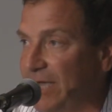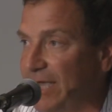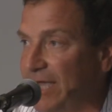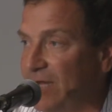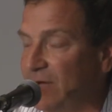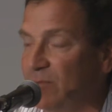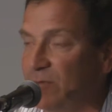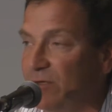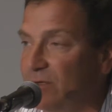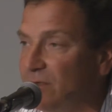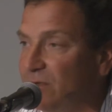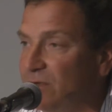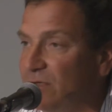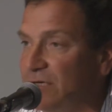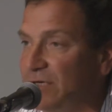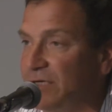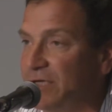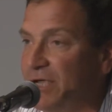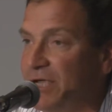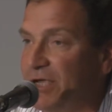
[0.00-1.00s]
animal,
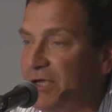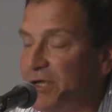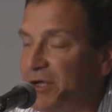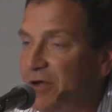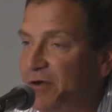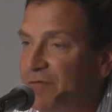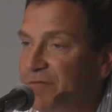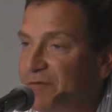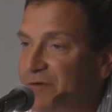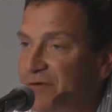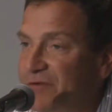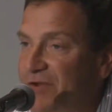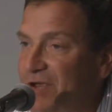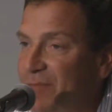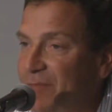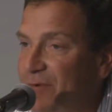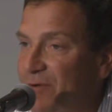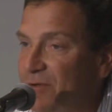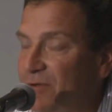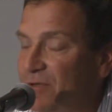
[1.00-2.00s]
for
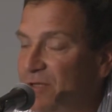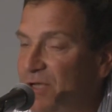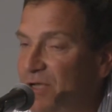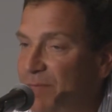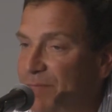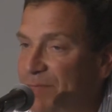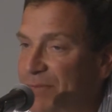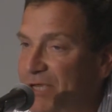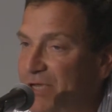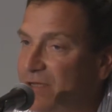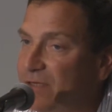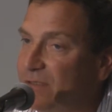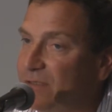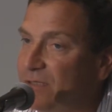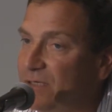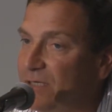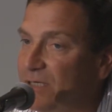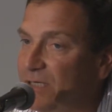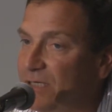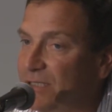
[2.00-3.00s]
example, big
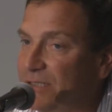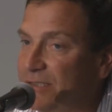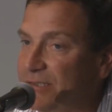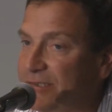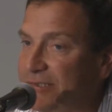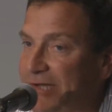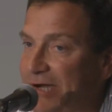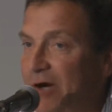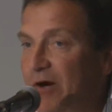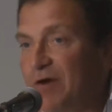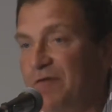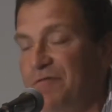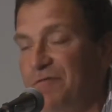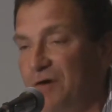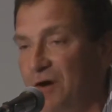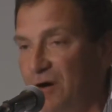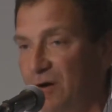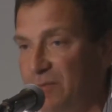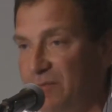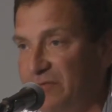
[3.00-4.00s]
dairy
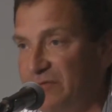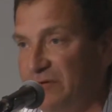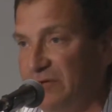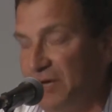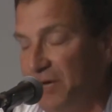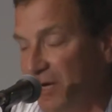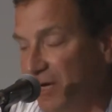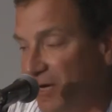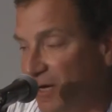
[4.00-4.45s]
farms